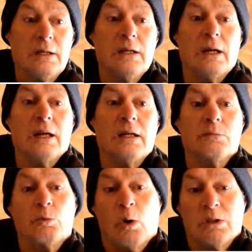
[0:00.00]

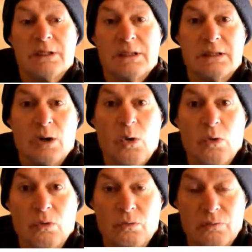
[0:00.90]
in what
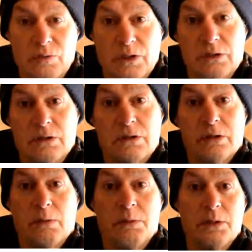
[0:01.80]
dissolved the
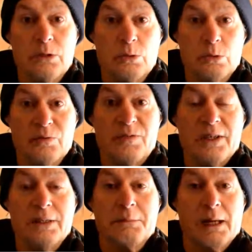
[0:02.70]
top of your
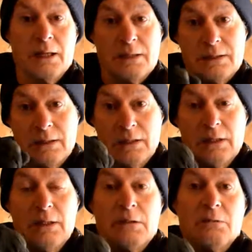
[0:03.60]
femur.
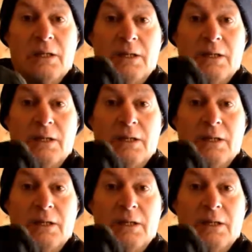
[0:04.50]
Where the